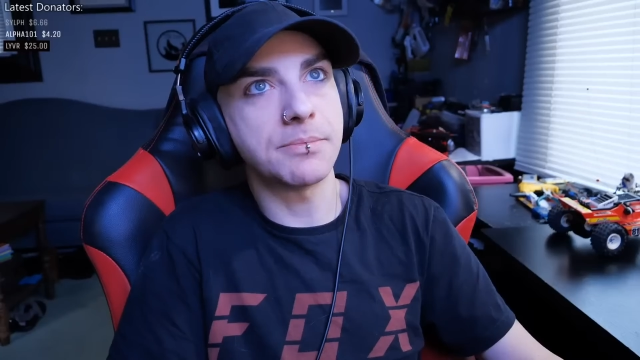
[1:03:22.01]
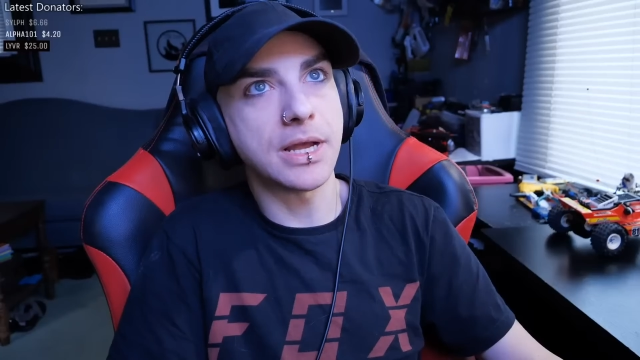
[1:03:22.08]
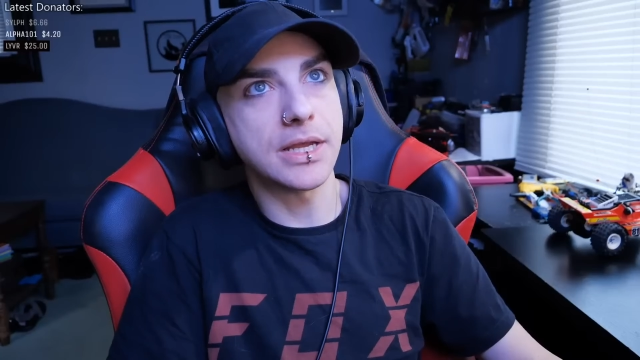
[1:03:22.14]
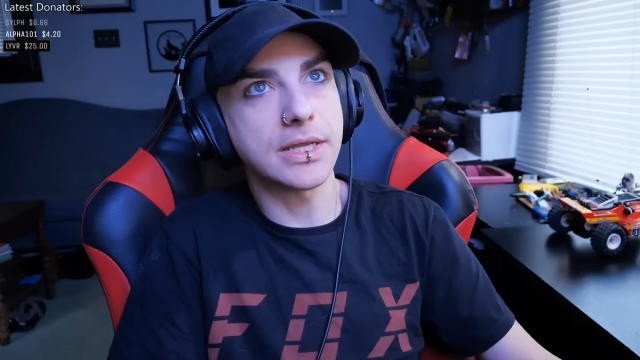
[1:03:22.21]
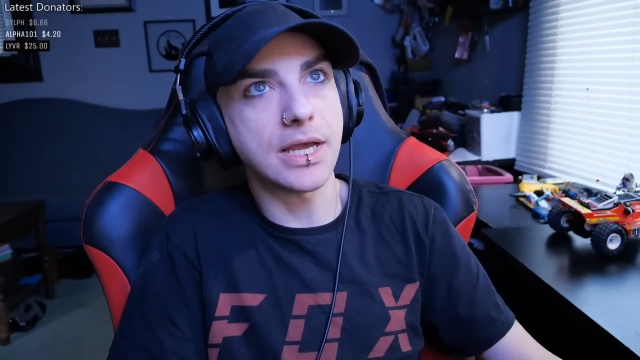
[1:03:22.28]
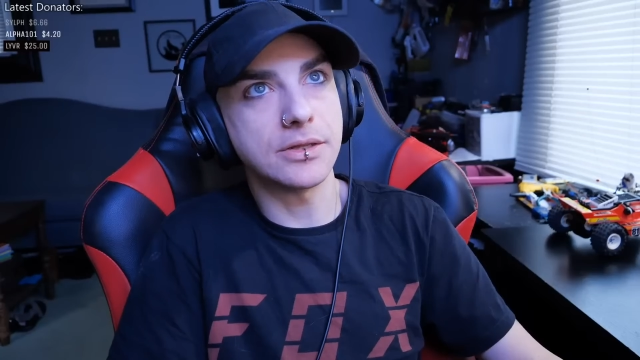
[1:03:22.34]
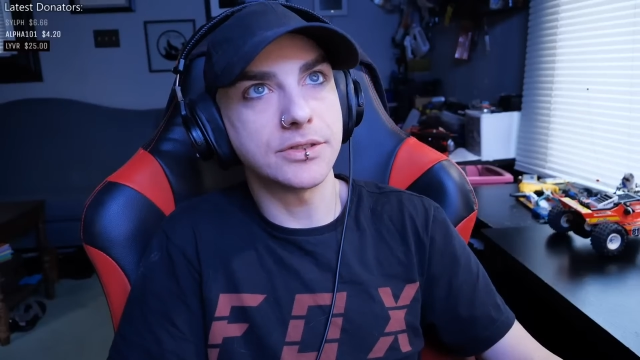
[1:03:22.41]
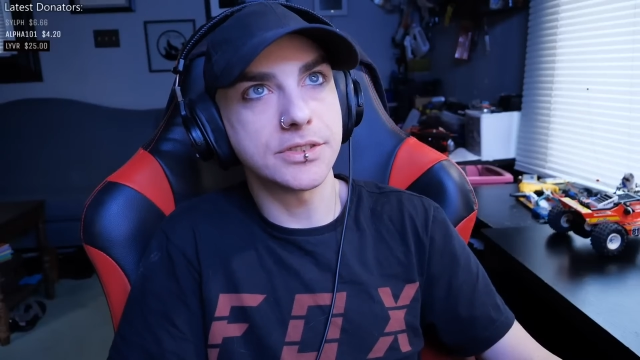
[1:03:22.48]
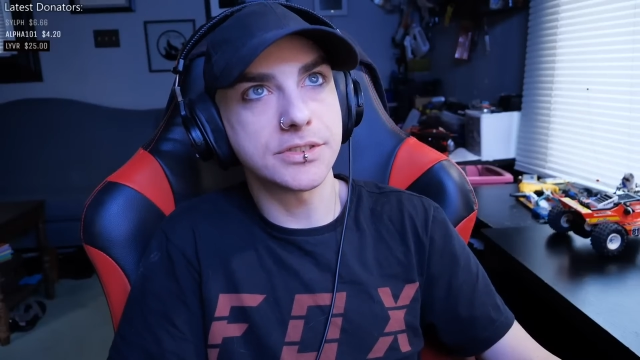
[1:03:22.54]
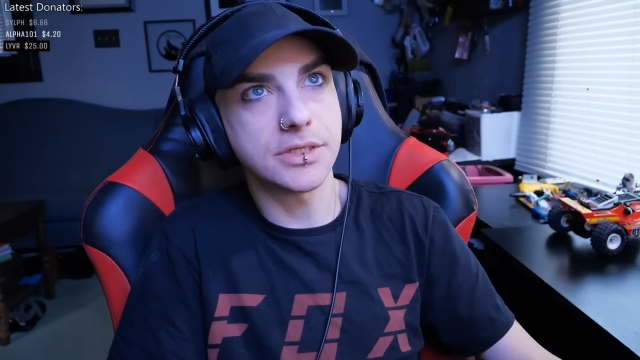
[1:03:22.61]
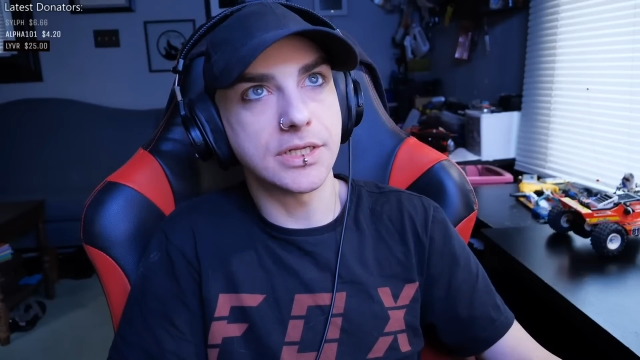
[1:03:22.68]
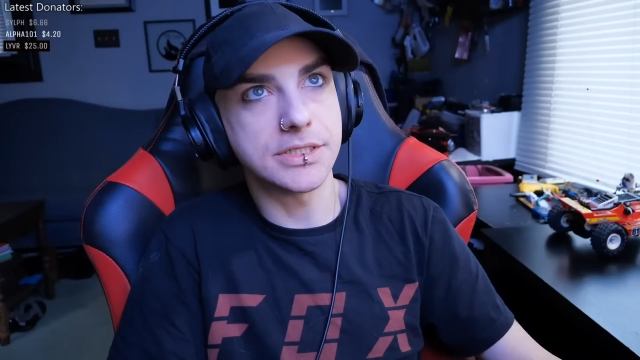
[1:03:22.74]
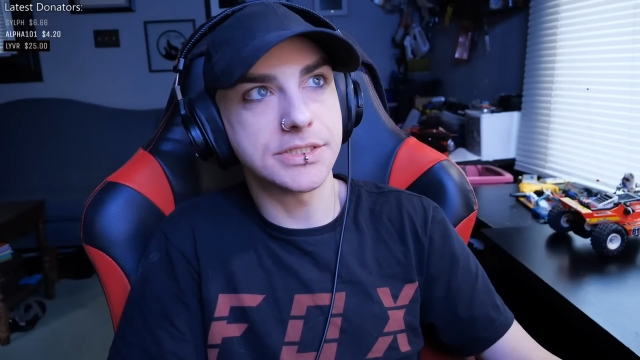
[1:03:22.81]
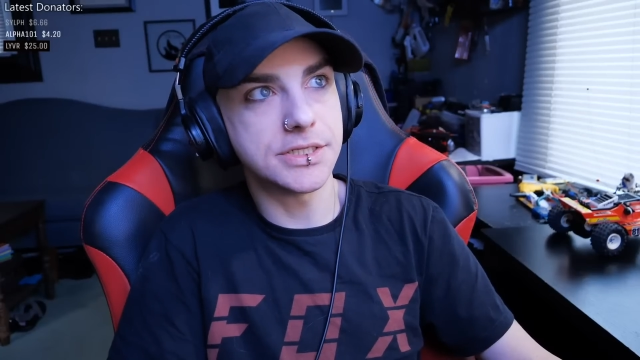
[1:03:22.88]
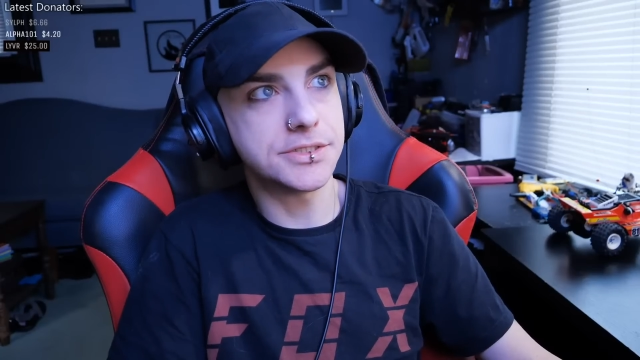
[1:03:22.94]
my account
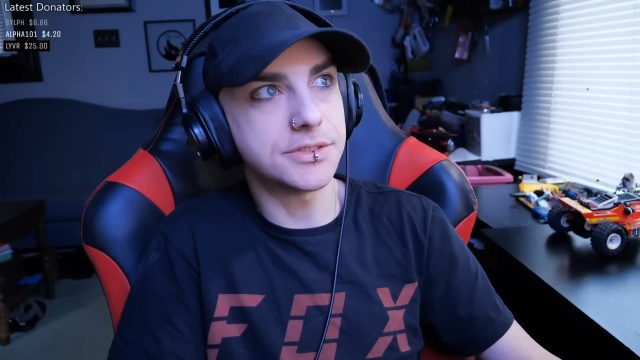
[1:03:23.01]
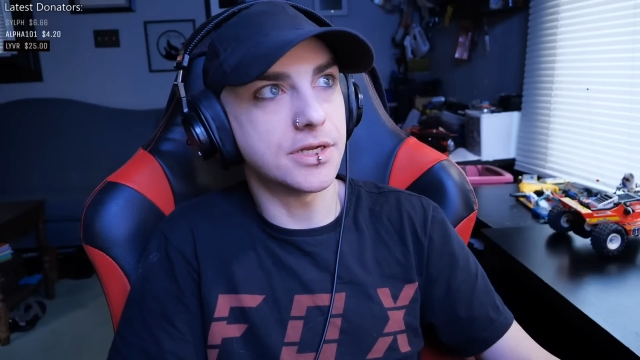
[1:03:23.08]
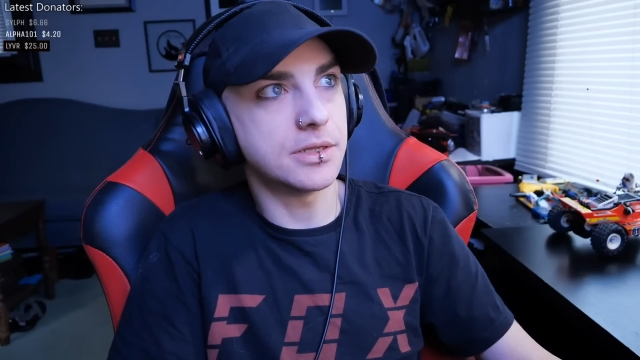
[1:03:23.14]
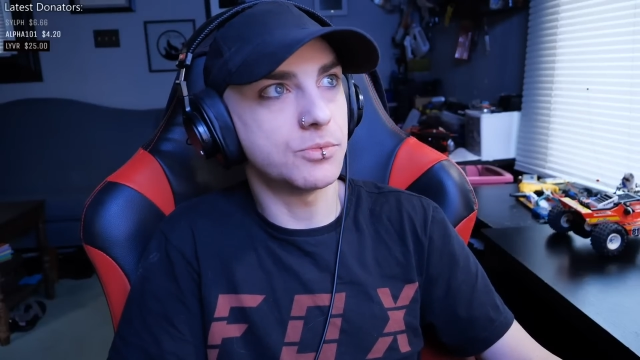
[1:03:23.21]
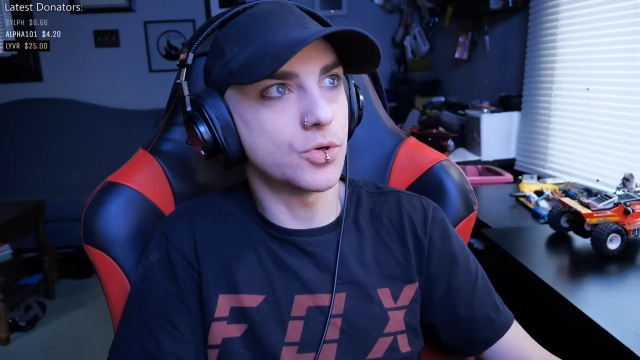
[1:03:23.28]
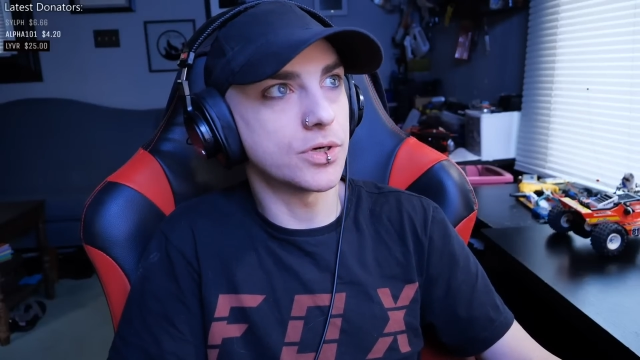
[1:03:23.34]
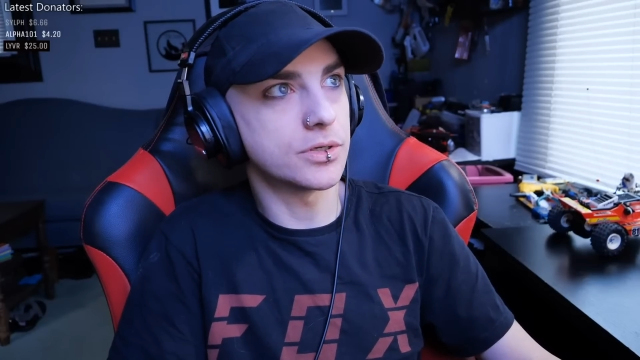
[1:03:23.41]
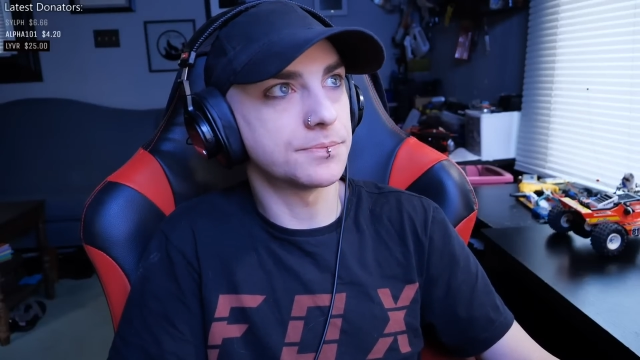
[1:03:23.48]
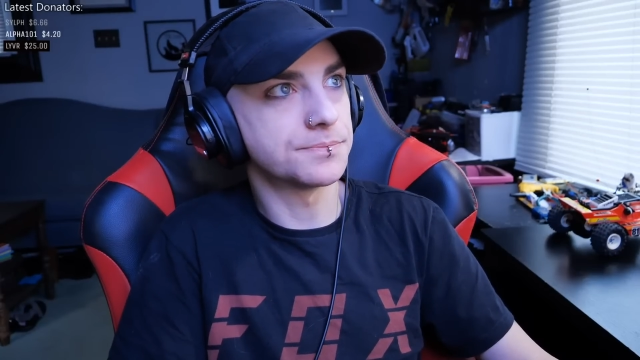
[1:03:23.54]
doesn't exist anymore.